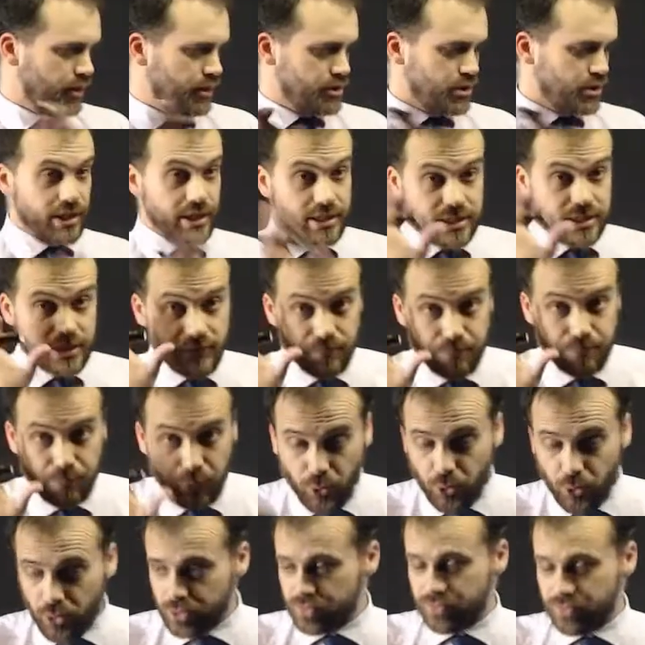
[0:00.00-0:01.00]
So it is
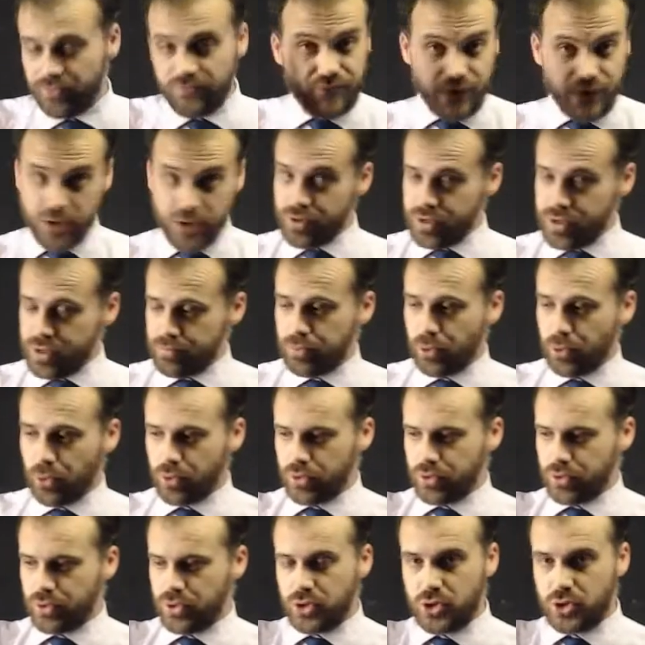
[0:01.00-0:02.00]
important, very
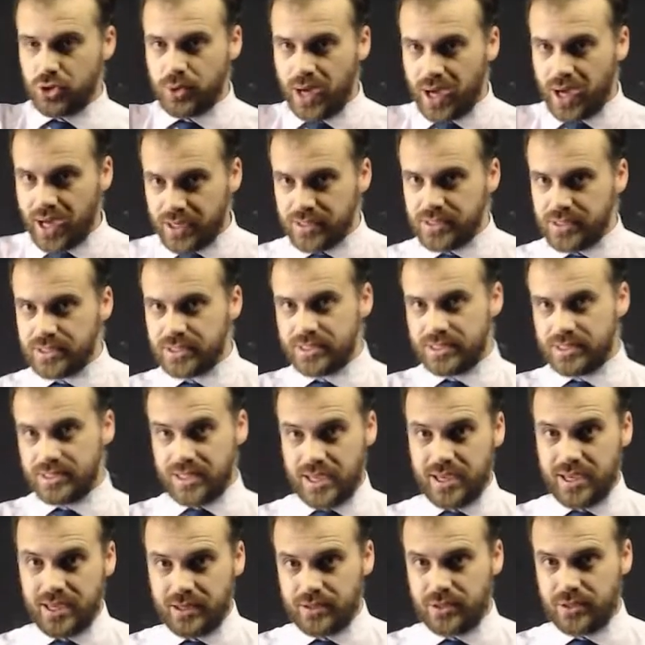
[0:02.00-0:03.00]
important, that you
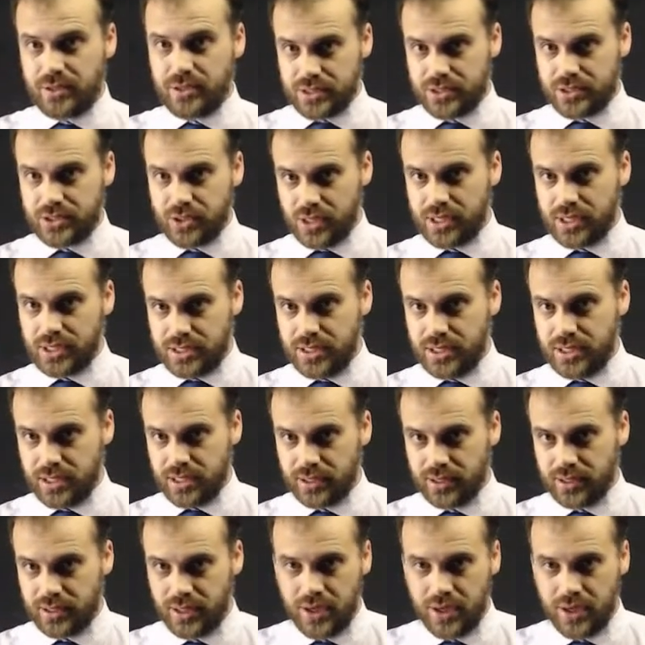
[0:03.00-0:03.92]
understand this idea.